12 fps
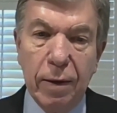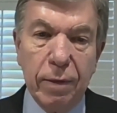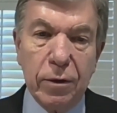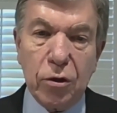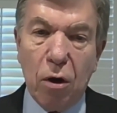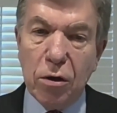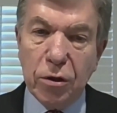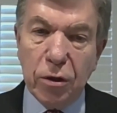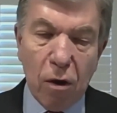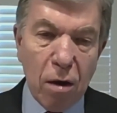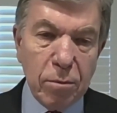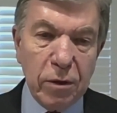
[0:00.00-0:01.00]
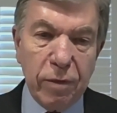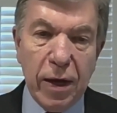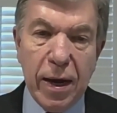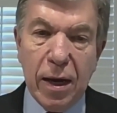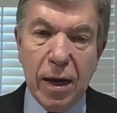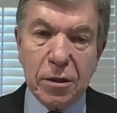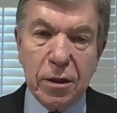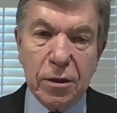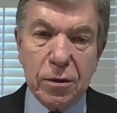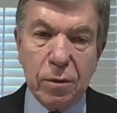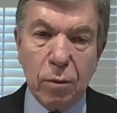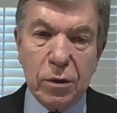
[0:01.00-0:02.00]
the sergeant at arms of the House
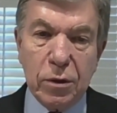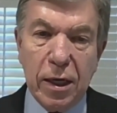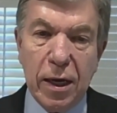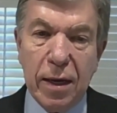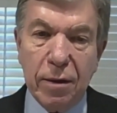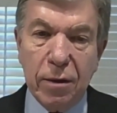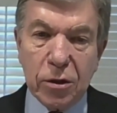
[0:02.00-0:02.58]
has resigned.